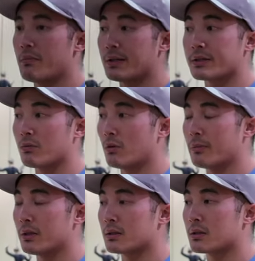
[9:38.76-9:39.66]
men's and
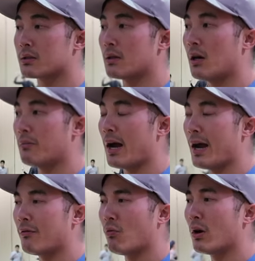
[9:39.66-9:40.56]
women's. I
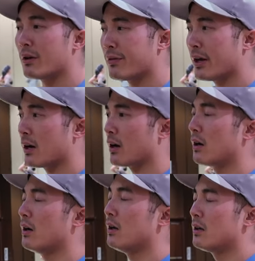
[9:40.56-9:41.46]
have one of
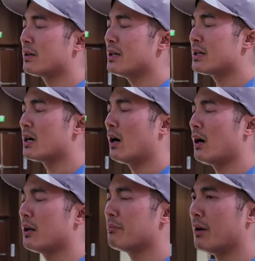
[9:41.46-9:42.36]
their
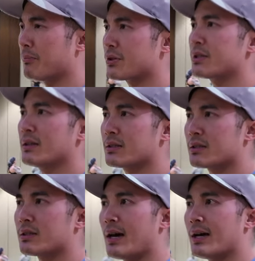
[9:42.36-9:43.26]
Econ bumper
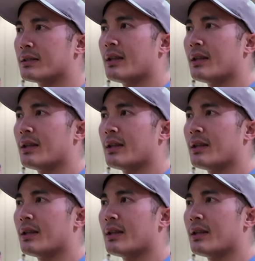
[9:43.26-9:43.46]
sets that